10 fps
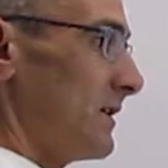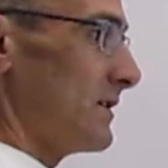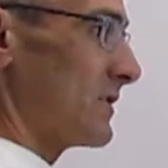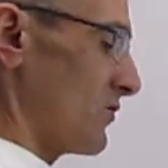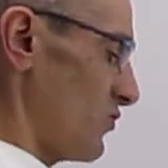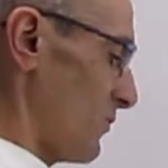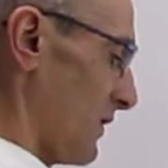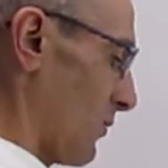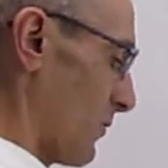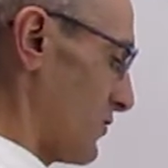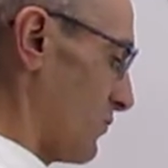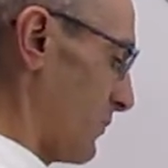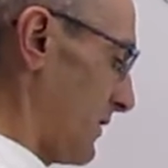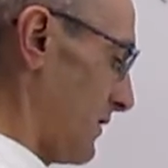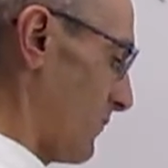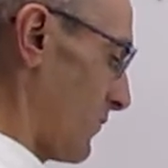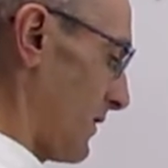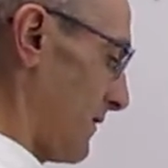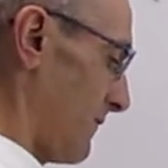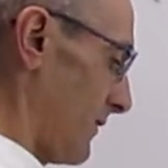is going to be equal to
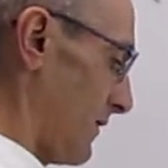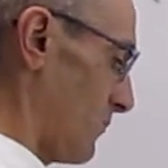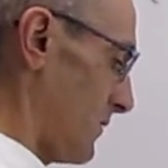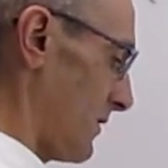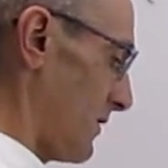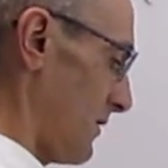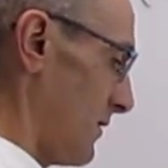P1V1